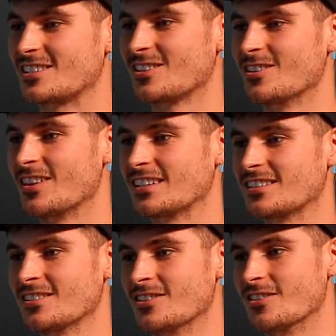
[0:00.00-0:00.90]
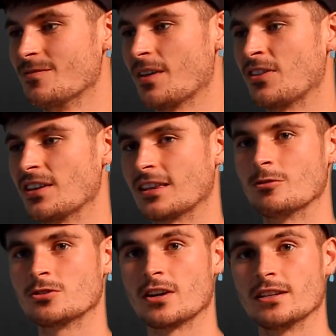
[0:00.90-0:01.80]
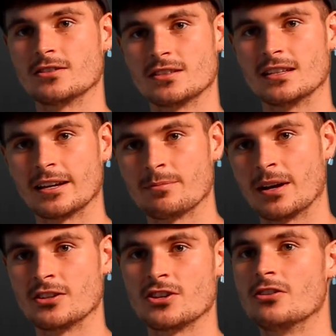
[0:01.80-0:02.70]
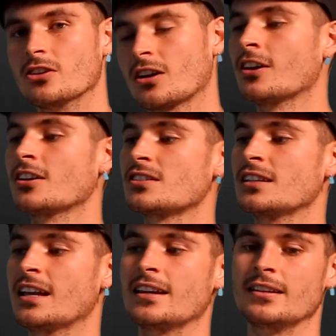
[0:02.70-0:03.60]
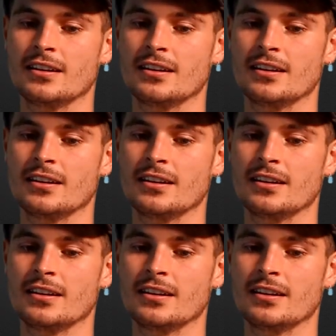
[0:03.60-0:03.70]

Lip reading: So that's, I think that was great to see that managerial class again.